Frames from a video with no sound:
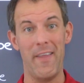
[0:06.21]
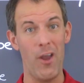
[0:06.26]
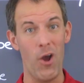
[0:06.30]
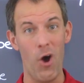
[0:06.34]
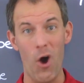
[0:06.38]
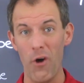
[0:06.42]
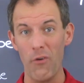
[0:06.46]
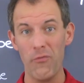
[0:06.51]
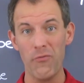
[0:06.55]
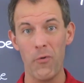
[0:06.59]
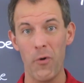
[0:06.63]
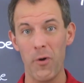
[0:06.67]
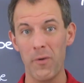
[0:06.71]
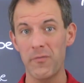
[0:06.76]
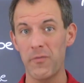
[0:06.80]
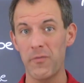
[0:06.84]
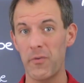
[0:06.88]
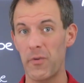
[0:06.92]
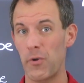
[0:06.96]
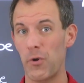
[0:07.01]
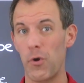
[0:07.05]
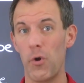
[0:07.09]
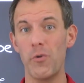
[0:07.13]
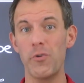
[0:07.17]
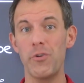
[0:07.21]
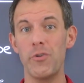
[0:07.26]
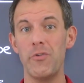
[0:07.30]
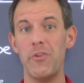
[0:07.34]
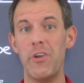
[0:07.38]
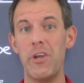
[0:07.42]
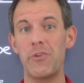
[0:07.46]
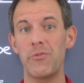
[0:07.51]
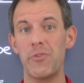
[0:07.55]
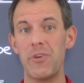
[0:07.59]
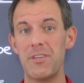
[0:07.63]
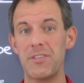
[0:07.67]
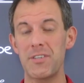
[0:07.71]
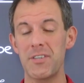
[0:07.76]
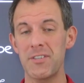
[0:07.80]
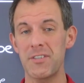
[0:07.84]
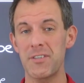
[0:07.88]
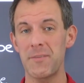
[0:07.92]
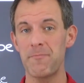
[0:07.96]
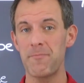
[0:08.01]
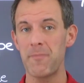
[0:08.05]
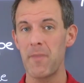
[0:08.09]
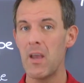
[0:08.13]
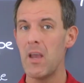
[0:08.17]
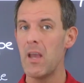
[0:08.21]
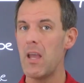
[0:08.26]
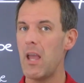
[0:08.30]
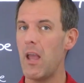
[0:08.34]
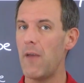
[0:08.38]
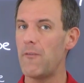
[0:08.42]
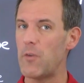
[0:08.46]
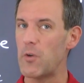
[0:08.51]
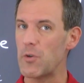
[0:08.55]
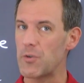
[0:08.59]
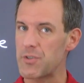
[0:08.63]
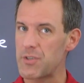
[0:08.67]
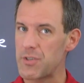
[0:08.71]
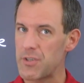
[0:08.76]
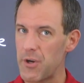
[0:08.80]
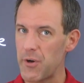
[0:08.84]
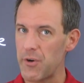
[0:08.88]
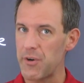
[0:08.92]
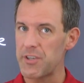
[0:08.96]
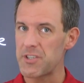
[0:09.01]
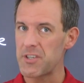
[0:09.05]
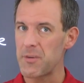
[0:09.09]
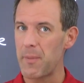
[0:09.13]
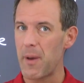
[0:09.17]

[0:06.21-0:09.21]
they all form for their own unique reasons? If you're serious